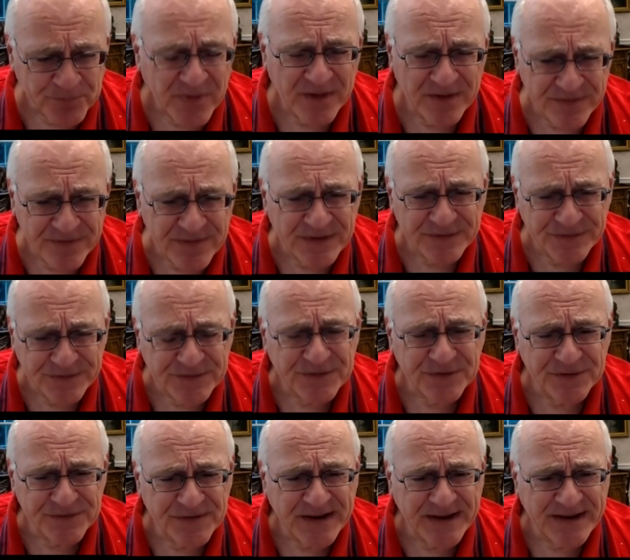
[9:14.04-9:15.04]
this
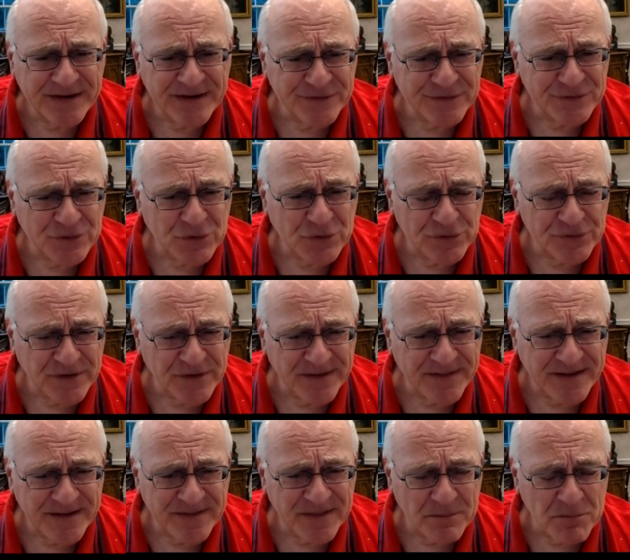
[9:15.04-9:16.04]
disease, because I
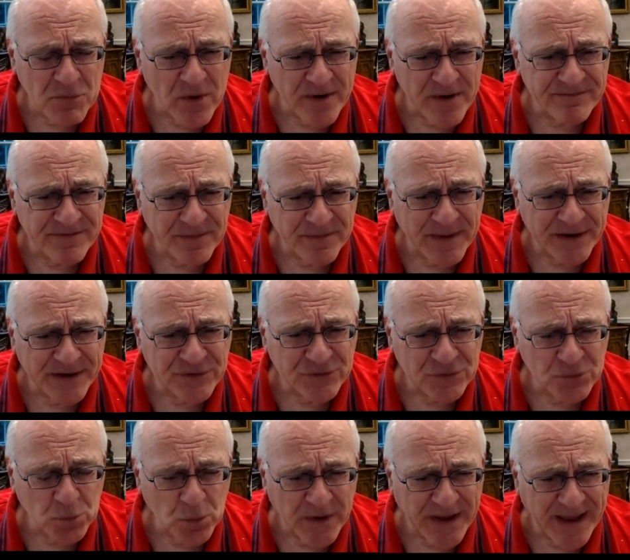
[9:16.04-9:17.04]
think the more
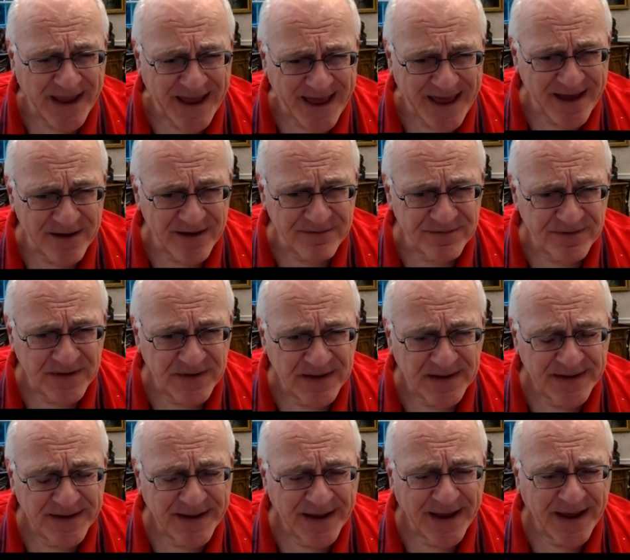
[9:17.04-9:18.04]
information we have,
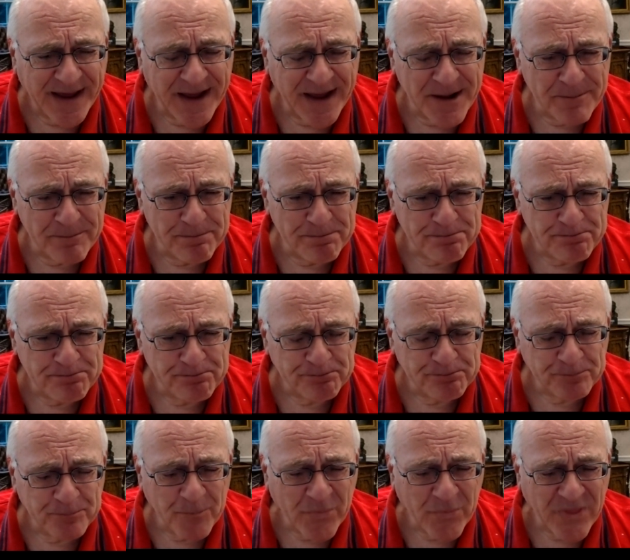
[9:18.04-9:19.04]

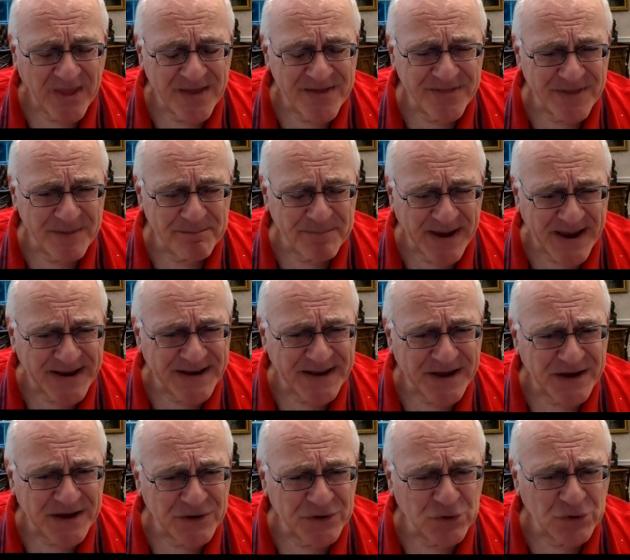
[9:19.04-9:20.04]
the
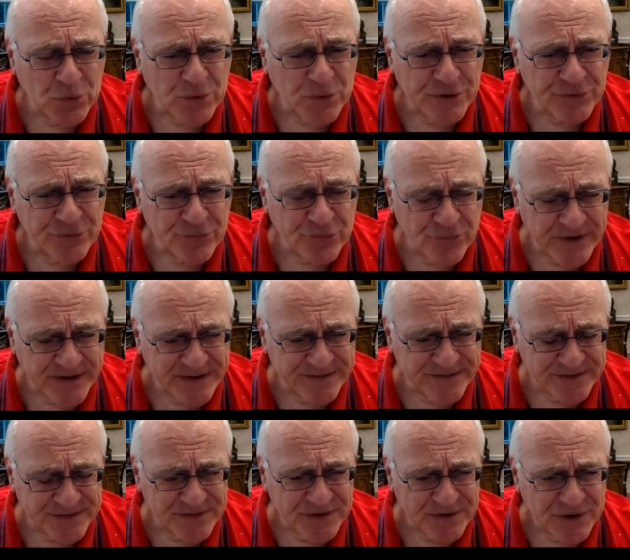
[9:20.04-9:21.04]
better you can treat
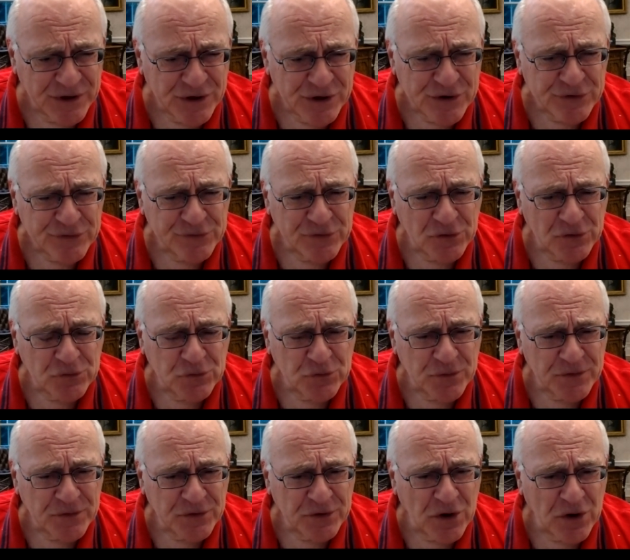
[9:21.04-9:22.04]
it. So,
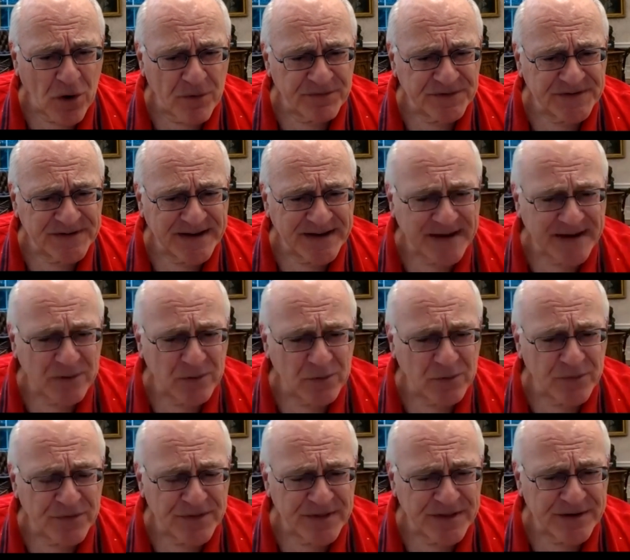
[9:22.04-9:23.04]
to, you know, obviously
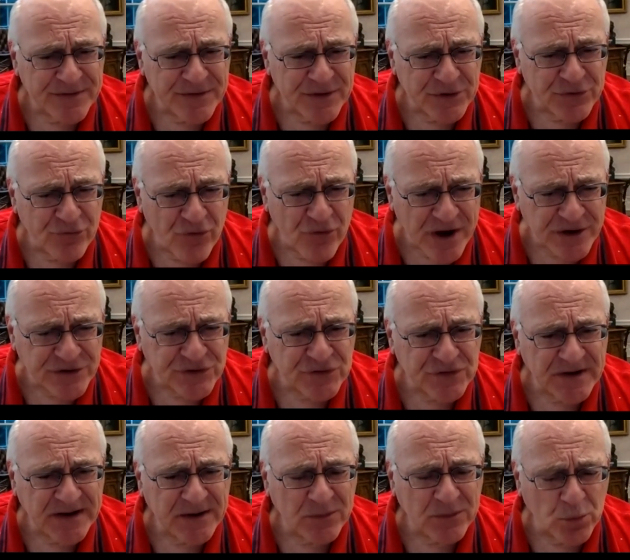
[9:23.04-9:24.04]
the
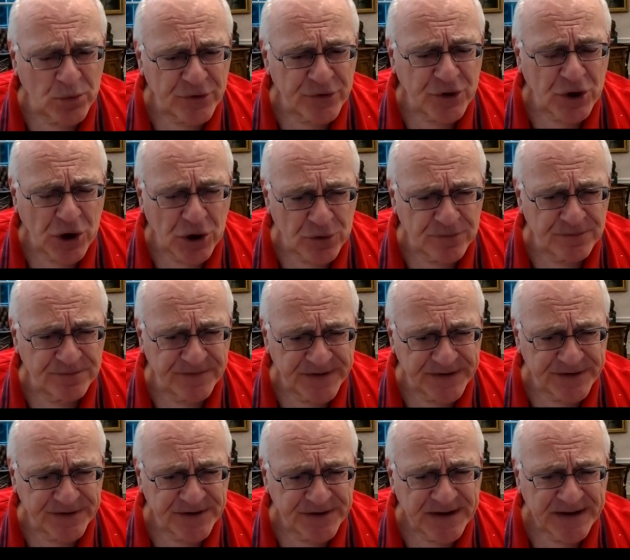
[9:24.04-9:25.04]
tragedy with
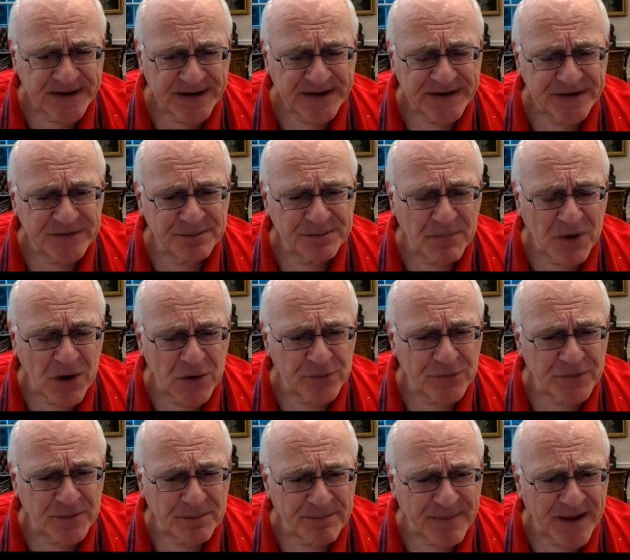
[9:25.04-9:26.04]
COVID is most
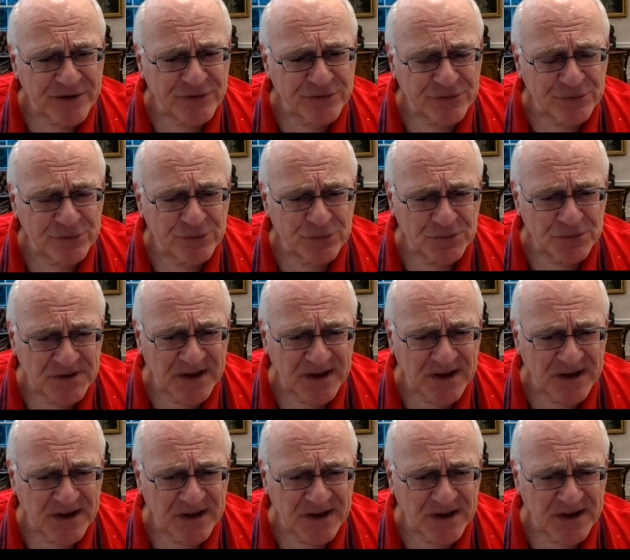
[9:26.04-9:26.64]
patients